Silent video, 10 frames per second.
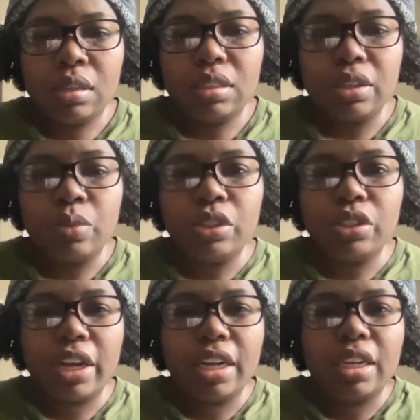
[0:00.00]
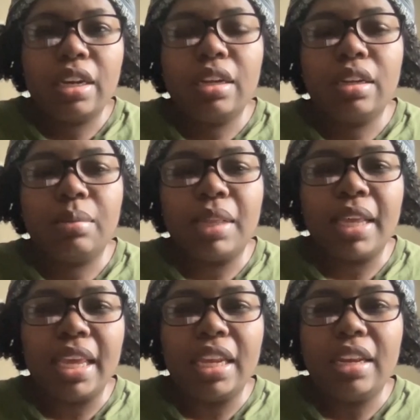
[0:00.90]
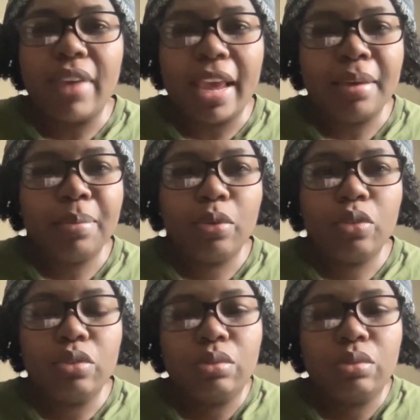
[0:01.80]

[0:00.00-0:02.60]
So we started the end of April.